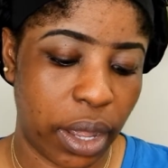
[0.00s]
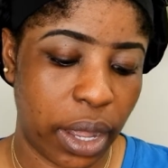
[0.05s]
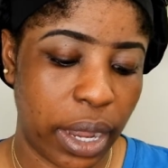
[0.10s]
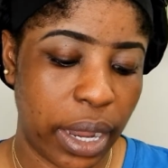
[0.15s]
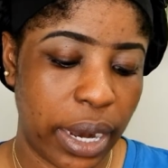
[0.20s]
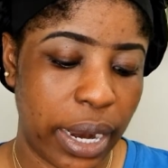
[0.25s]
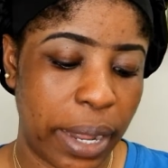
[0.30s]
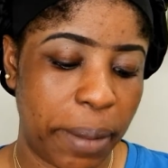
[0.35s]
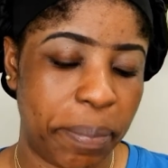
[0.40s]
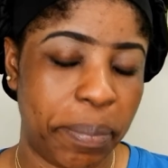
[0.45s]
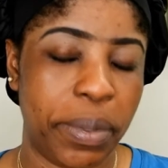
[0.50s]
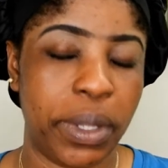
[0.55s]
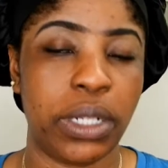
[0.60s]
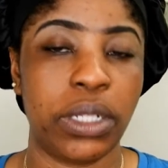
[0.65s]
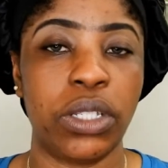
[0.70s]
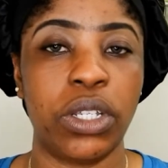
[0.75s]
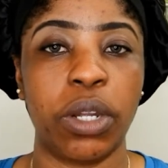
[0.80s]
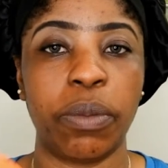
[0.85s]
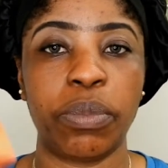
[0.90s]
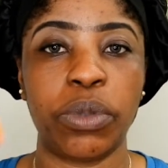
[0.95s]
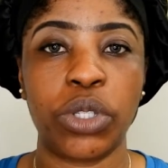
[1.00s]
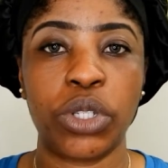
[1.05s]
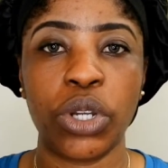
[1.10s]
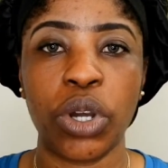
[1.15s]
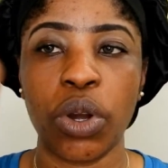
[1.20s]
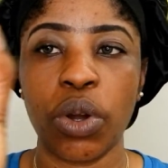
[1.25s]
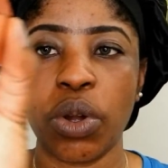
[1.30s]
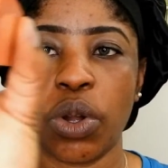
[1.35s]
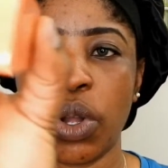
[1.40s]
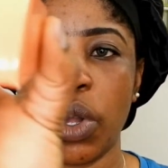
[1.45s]
And I picked up
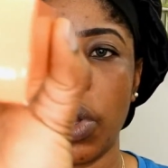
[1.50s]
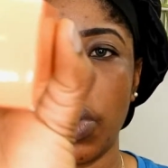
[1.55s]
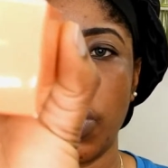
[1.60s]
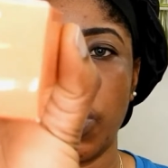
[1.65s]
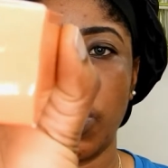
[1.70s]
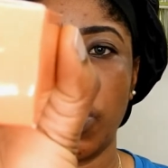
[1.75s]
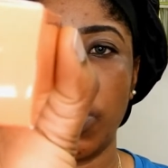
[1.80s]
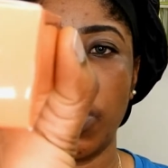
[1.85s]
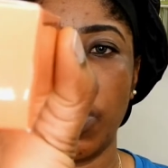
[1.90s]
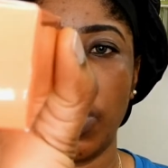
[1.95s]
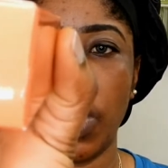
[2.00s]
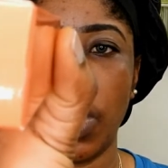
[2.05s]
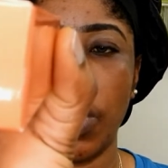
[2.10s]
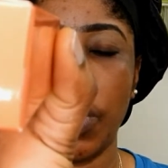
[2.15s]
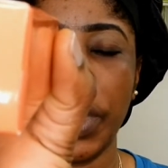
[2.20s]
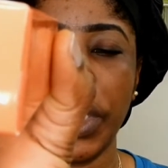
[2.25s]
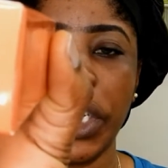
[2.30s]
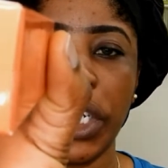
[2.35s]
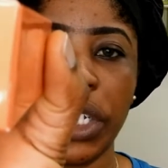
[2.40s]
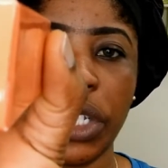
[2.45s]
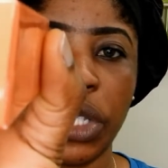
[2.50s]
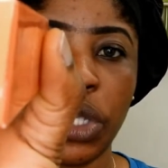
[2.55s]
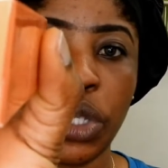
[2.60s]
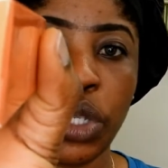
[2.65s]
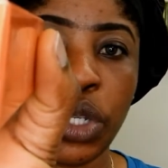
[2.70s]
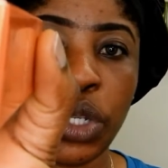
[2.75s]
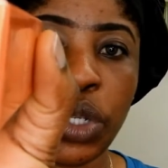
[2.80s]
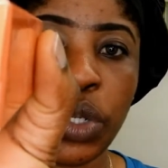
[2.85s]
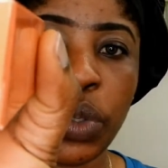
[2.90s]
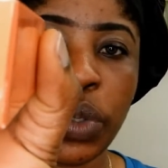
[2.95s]
Togo, which is
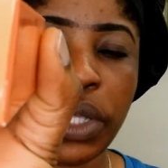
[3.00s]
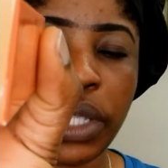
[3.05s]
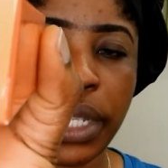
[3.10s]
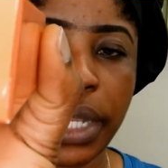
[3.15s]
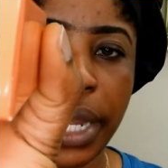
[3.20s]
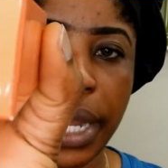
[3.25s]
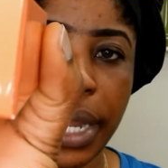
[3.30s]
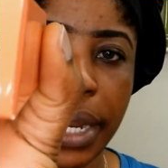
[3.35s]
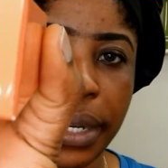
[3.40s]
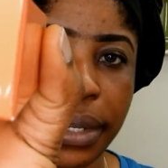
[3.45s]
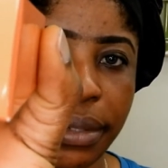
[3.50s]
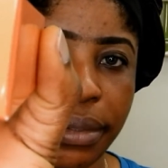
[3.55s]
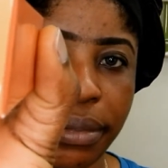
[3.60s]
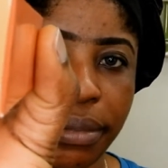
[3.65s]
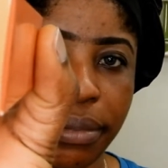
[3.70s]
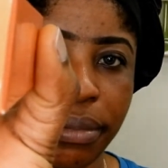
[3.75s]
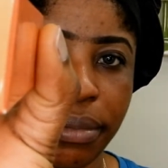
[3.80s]
two ten.